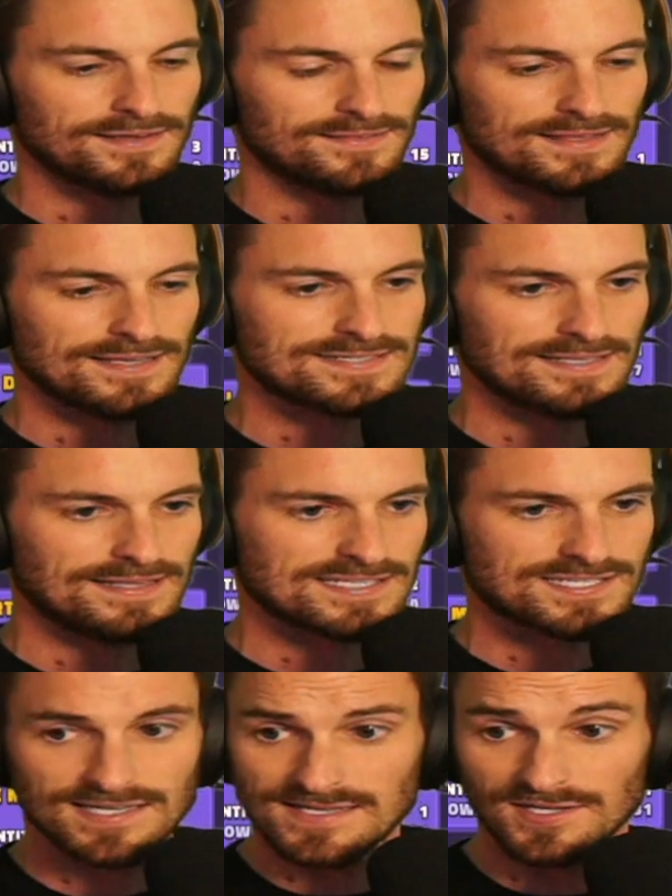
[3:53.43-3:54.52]
This,
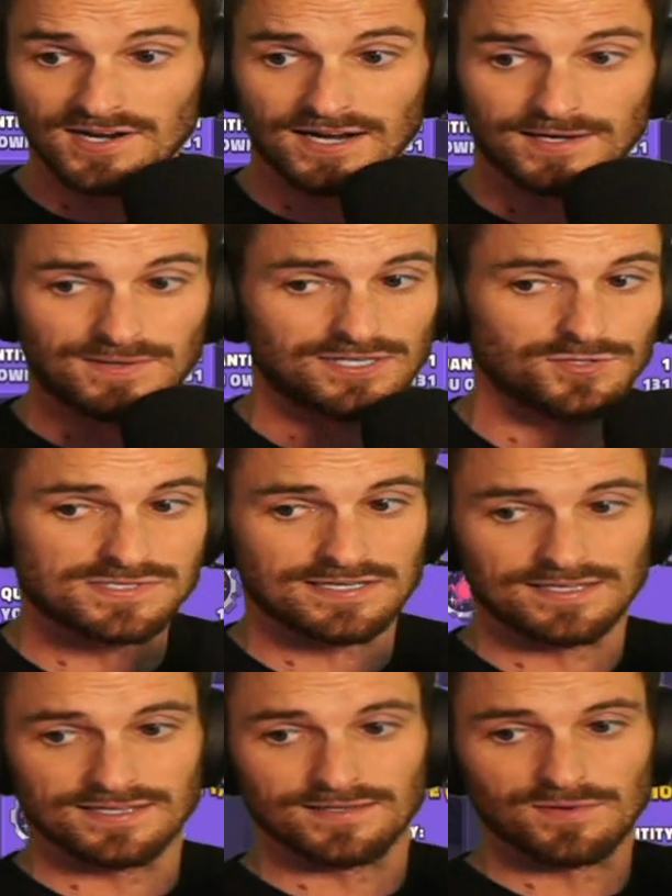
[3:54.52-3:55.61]
this, uh, you're not going to be using...
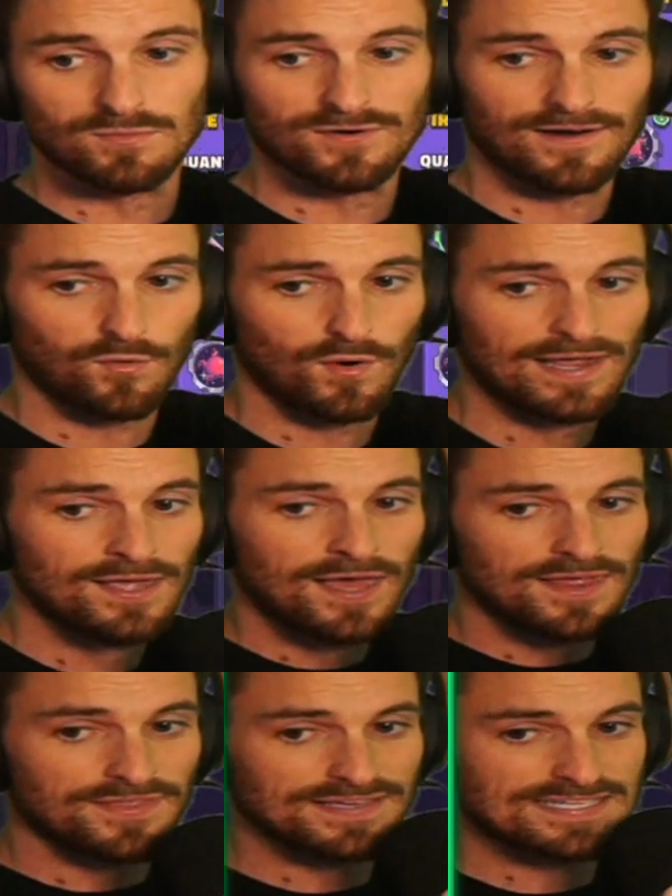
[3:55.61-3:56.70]
Let me move out of the way.
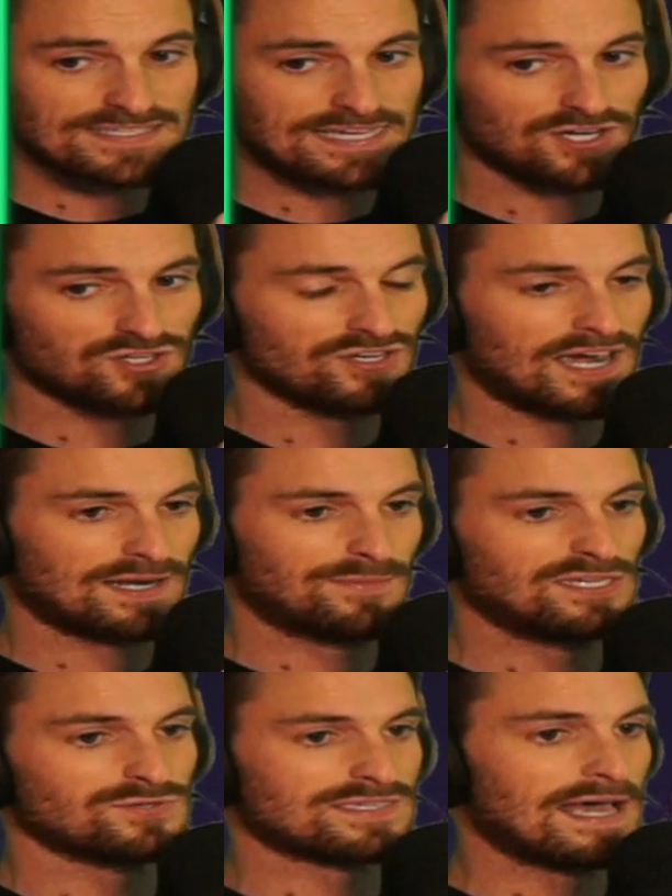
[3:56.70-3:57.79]
This is gear you're not going to be
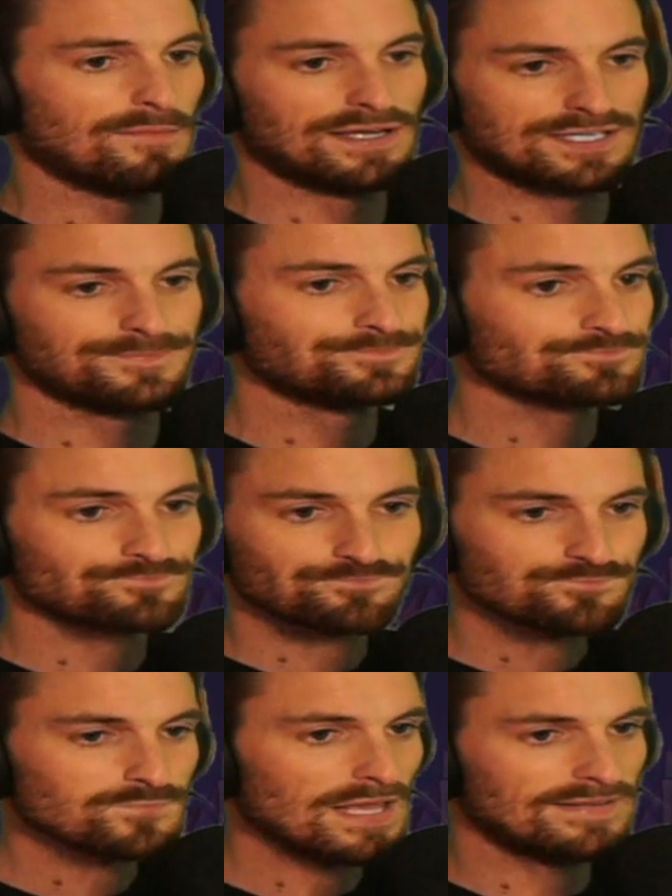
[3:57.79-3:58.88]
using that much.
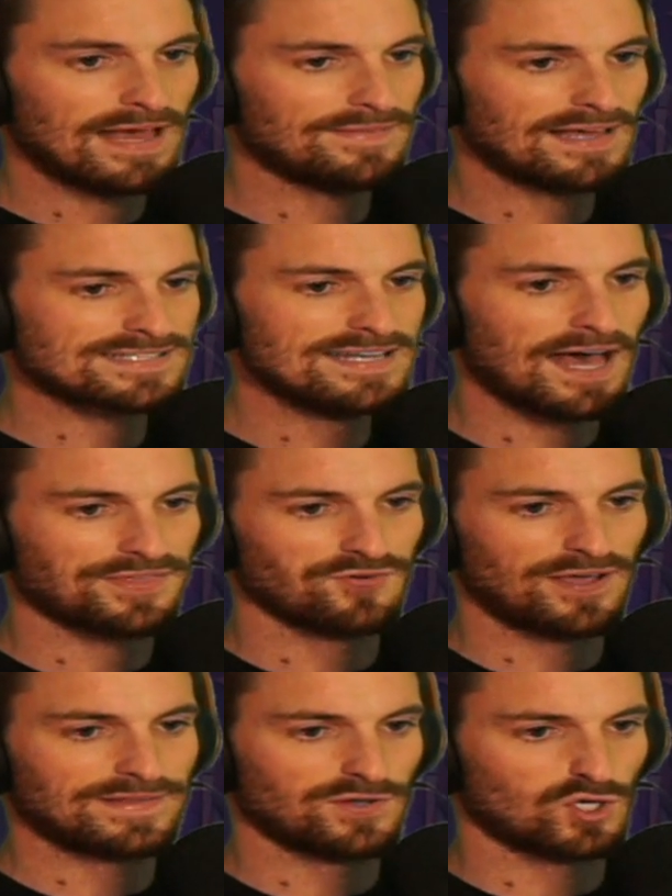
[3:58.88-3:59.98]
And that that's nothing right there.